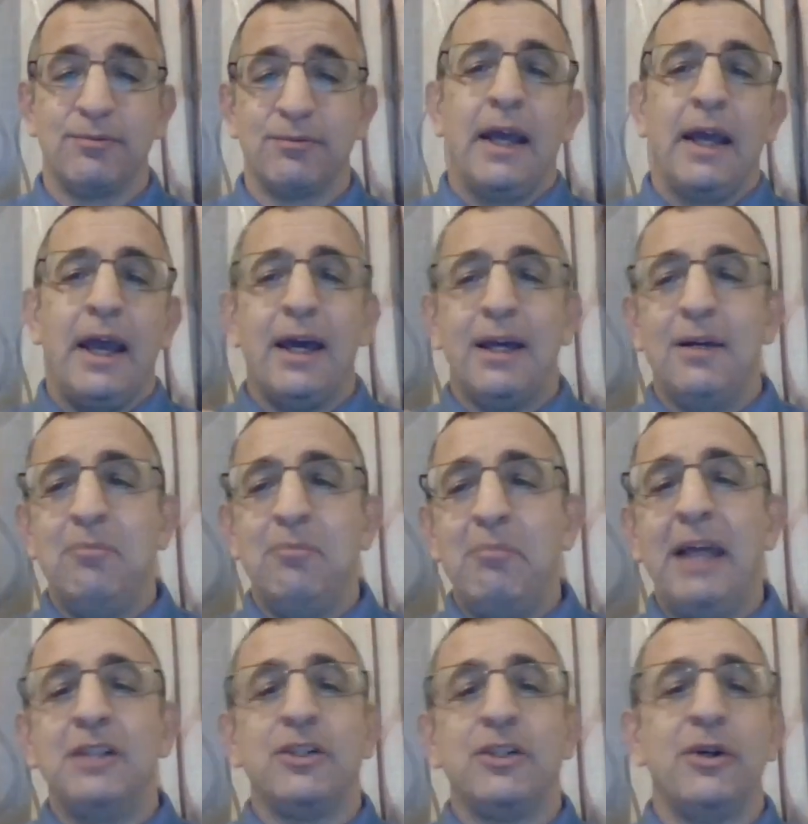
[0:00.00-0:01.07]
And
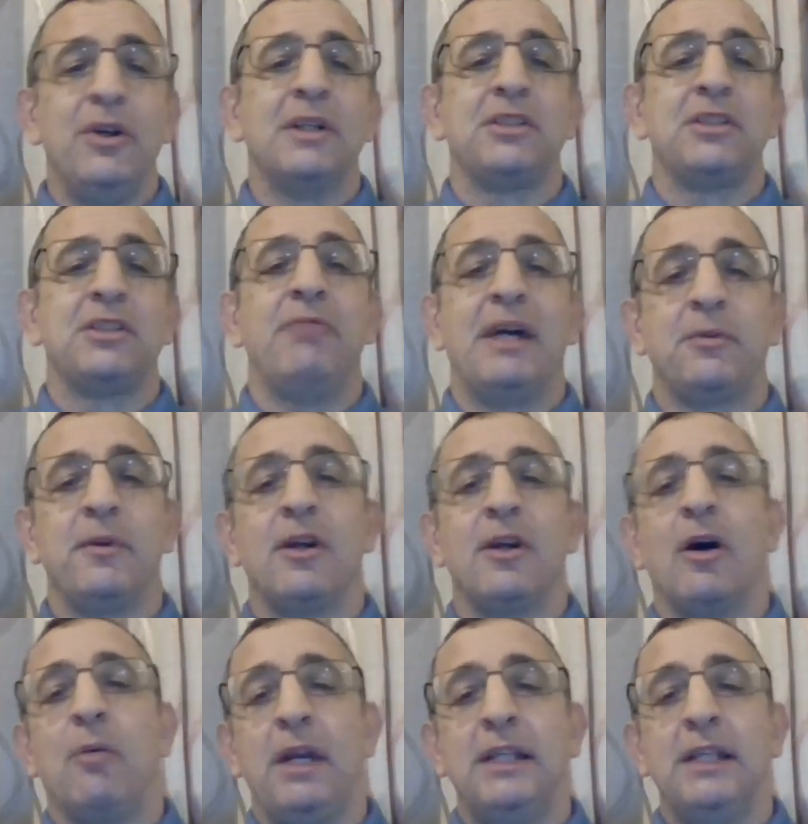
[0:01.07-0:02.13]
major U.S. investment
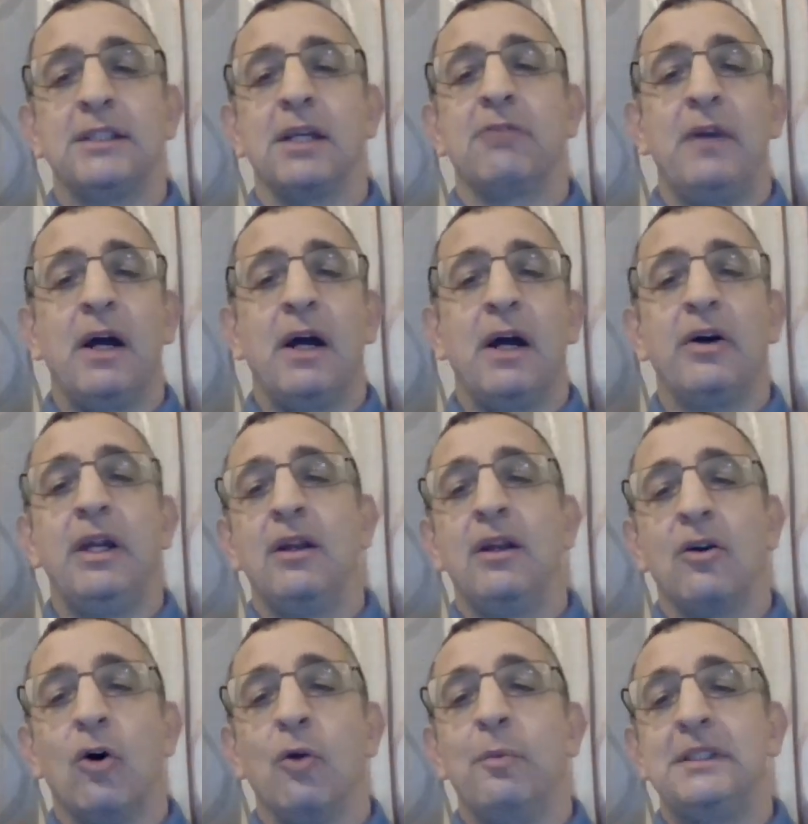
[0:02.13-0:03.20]
companies like Fidelity and
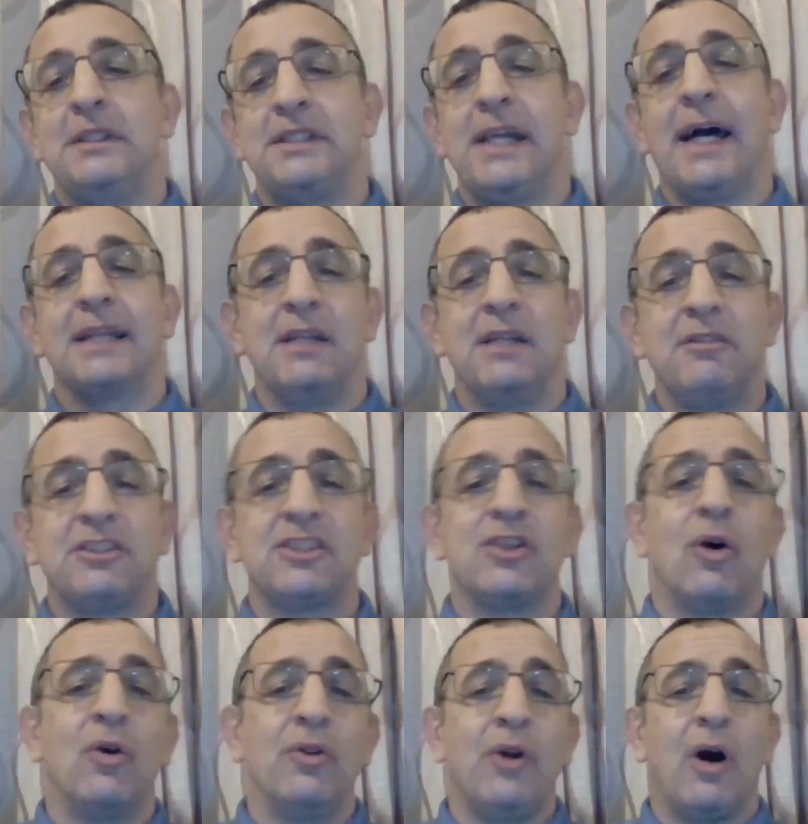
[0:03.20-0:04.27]
Goldman Sachs, they've
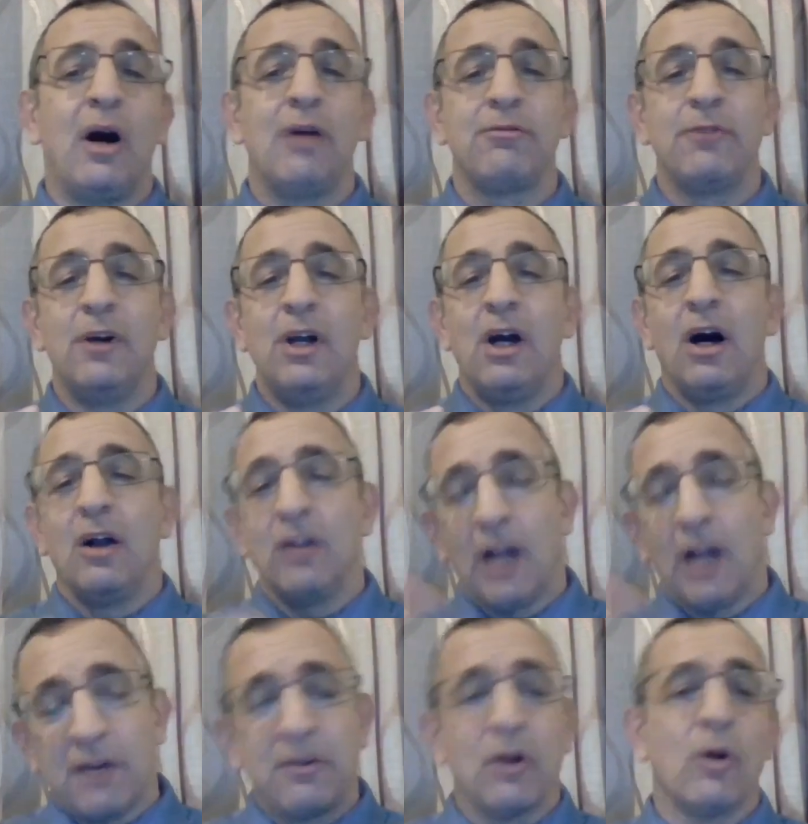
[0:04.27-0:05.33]
sold off a
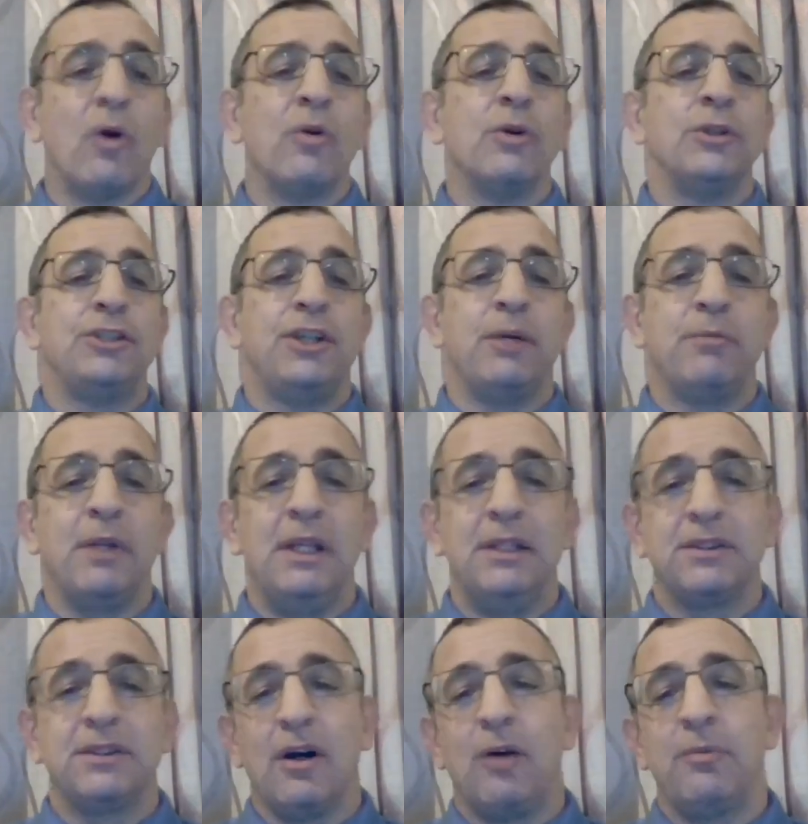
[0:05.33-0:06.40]
lot of their ownership in
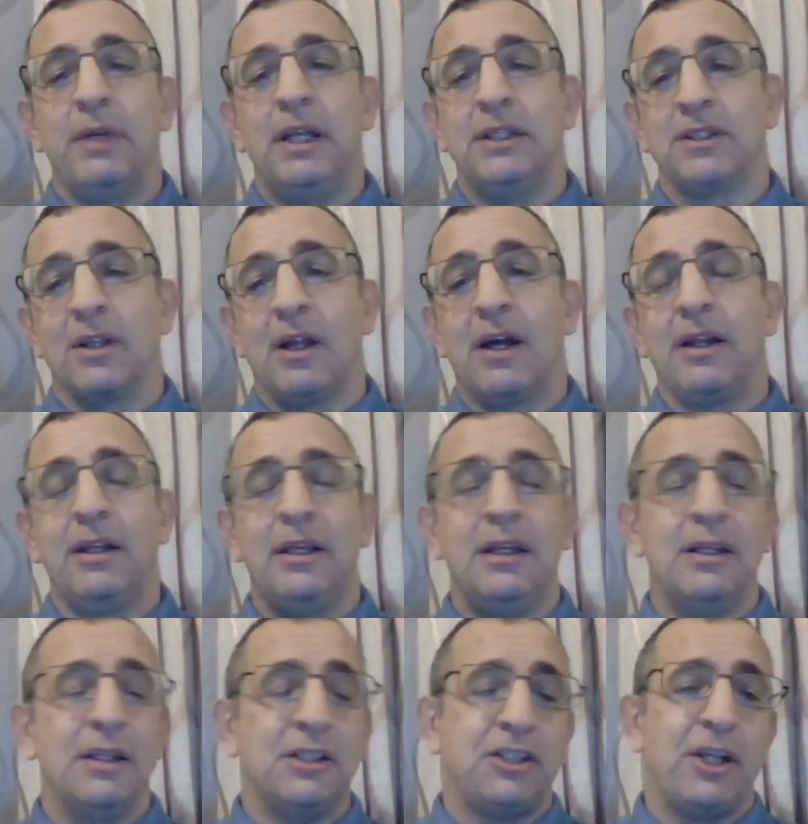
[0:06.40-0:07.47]
these companies, a lot of the,
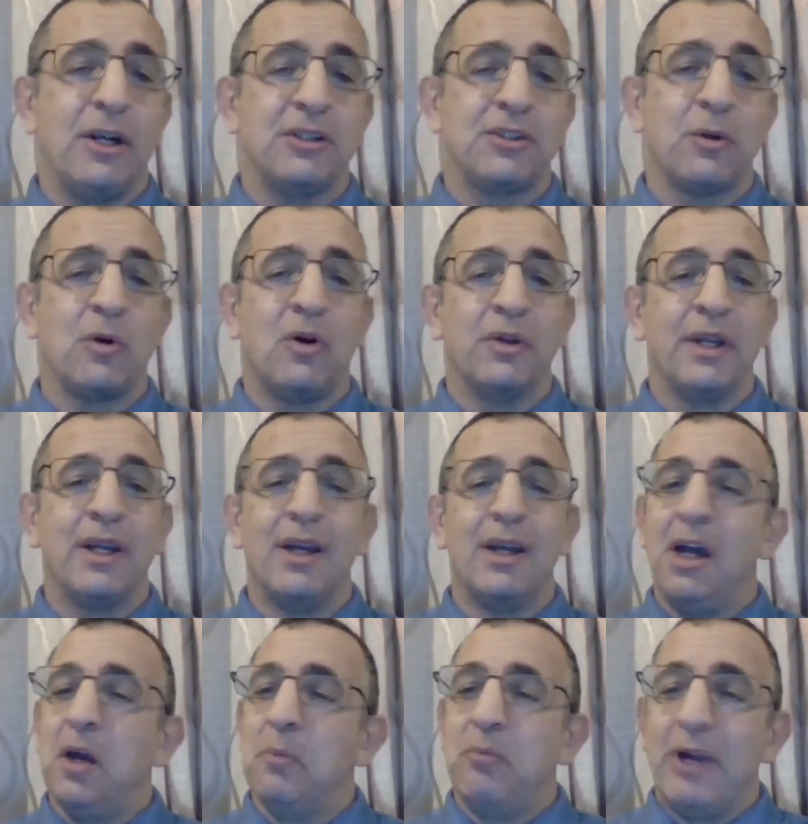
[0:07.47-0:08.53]
the shares they were holding.
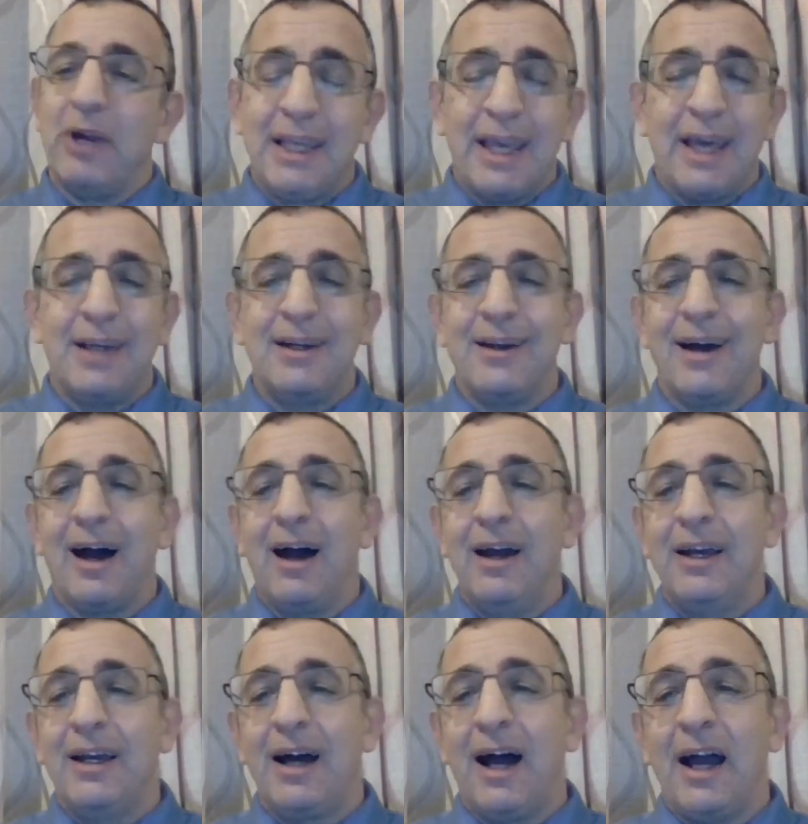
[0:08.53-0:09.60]
But again, I,
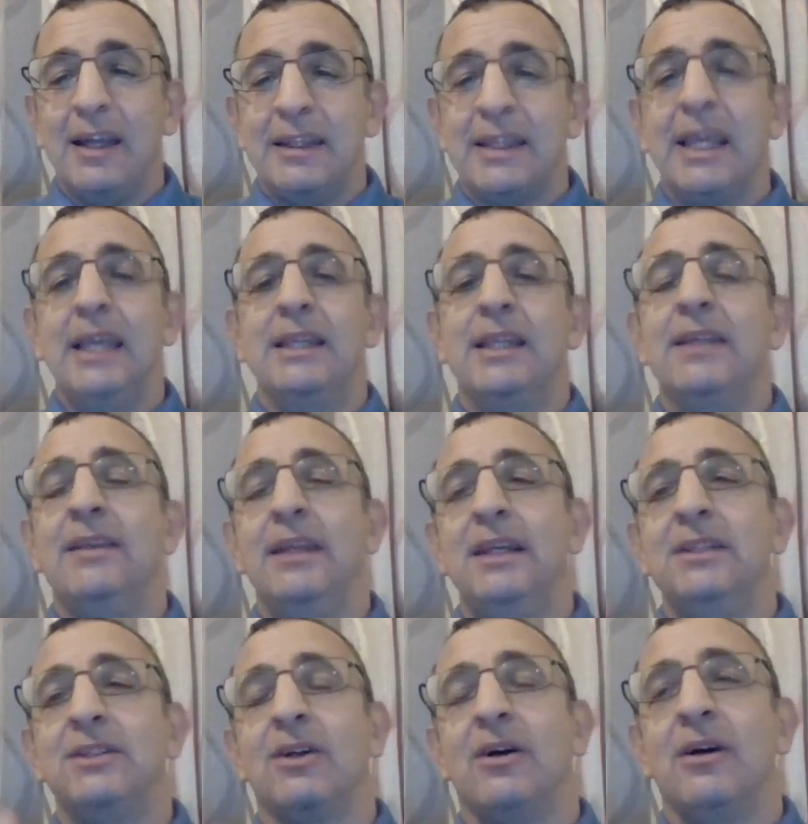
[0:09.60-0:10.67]
I think that
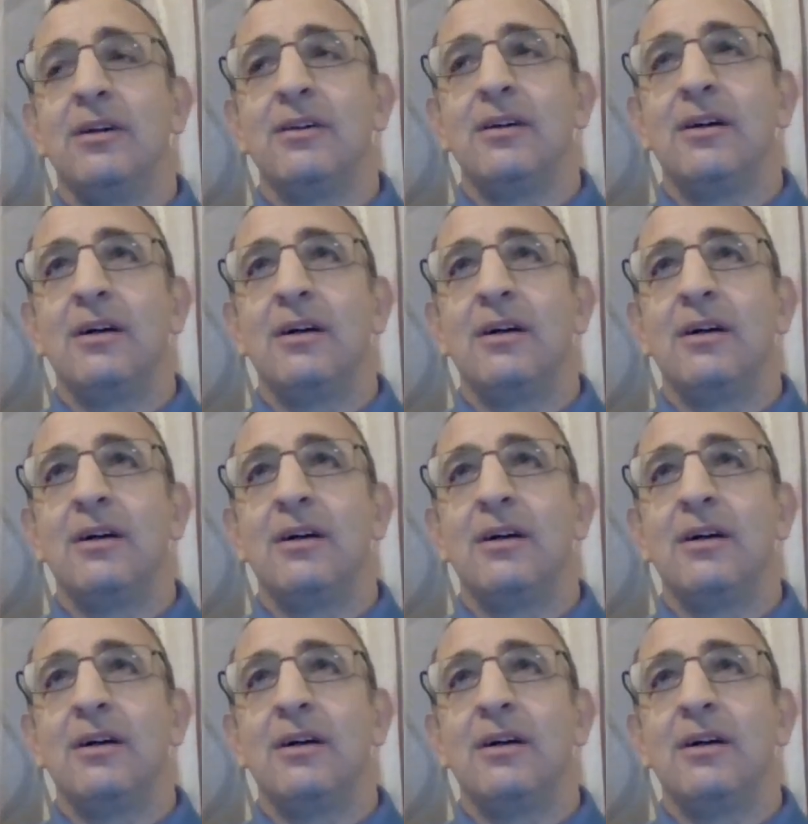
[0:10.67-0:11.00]
these are